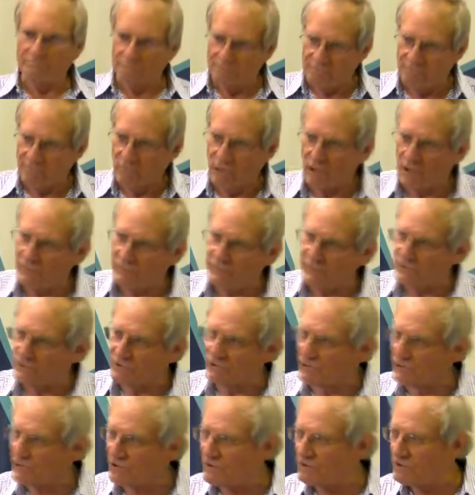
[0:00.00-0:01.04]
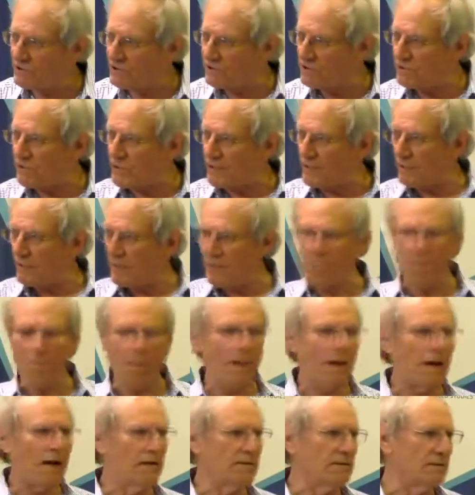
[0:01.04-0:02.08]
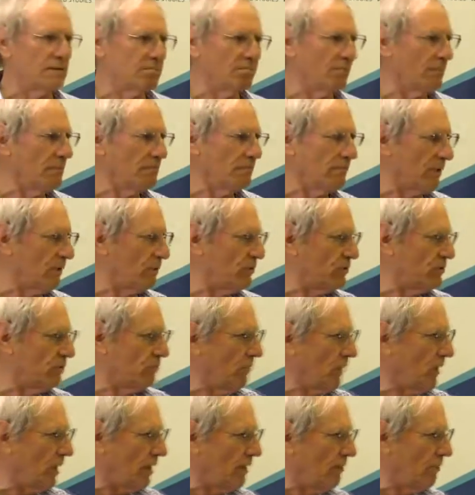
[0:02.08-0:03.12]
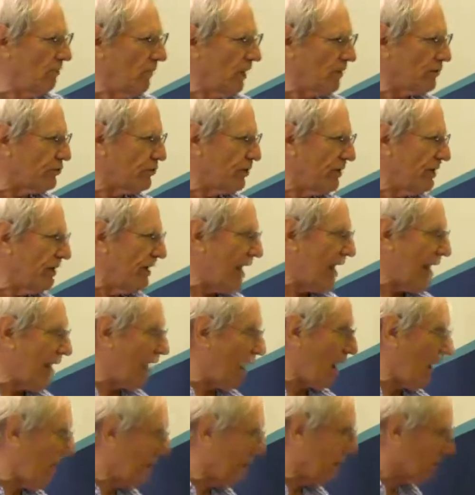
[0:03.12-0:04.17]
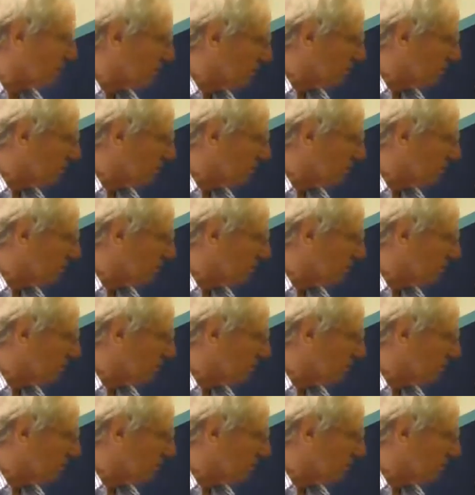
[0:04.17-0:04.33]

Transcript: one of his assistants send me, and there wasn't much in that either.